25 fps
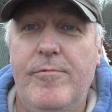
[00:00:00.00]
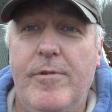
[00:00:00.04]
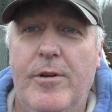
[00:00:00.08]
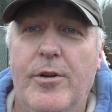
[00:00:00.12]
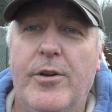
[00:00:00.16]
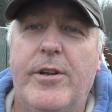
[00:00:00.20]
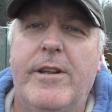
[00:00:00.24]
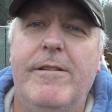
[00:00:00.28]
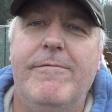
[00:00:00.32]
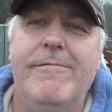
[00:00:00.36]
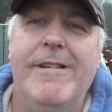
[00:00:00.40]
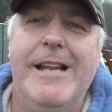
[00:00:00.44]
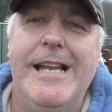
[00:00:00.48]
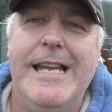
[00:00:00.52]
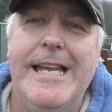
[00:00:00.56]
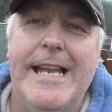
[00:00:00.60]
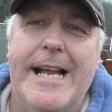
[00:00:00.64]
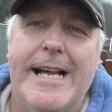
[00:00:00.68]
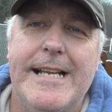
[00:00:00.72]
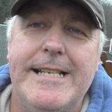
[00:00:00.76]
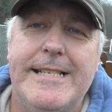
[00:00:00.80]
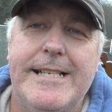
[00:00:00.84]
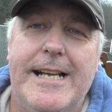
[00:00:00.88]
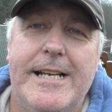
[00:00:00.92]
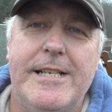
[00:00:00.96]
looking really
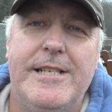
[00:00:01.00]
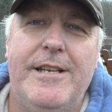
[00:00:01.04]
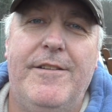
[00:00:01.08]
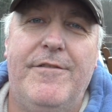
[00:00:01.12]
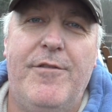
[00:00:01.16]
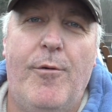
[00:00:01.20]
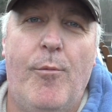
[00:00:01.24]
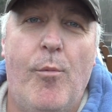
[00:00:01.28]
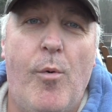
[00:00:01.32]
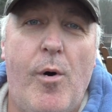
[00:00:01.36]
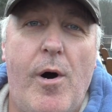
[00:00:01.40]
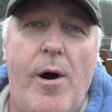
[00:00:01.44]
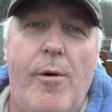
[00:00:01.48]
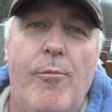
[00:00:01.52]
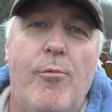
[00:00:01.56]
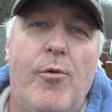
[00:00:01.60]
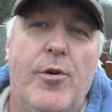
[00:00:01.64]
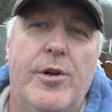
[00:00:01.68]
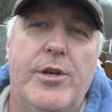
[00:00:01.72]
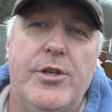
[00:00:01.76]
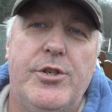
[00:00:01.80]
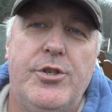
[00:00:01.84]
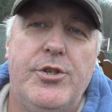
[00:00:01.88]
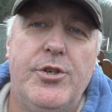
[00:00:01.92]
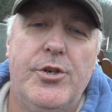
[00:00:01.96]
nice actually for what I
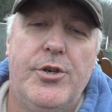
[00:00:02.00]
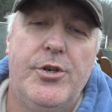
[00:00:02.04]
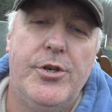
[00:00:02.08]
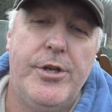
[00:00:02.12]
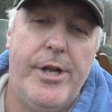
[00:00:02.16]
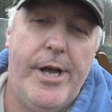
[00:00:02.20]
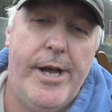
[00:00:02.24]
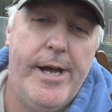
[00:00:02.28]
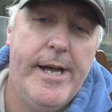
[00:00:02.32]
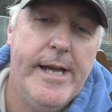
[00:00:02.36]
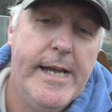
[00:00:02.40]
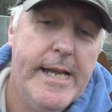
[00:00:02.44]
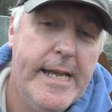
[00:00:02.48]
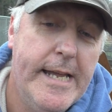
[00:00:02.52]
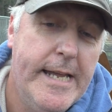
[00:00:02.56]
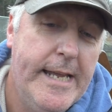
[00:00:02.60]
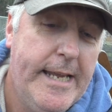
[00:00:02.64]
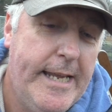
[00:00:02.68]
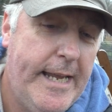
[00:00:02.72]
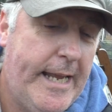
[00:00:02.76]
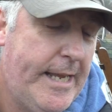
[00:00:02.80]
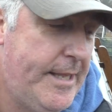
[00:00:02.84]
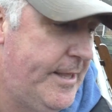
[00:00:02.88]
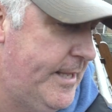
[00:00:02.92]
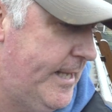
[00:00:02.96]
want to show you
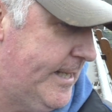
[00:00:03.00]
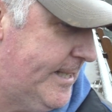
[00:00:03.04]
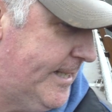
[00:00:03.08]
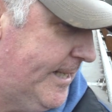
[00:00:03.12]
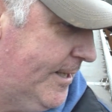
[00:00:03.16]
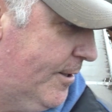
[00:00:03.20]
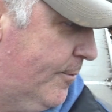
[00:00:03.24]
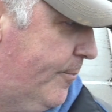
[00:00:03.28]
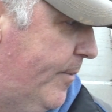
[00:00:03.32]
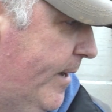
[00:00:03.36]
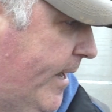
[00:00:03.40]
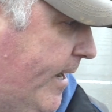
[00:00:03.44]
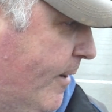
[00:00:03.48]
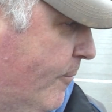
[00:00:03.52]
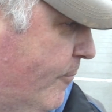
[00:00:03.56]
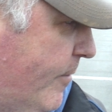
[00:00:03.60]
in this little bit,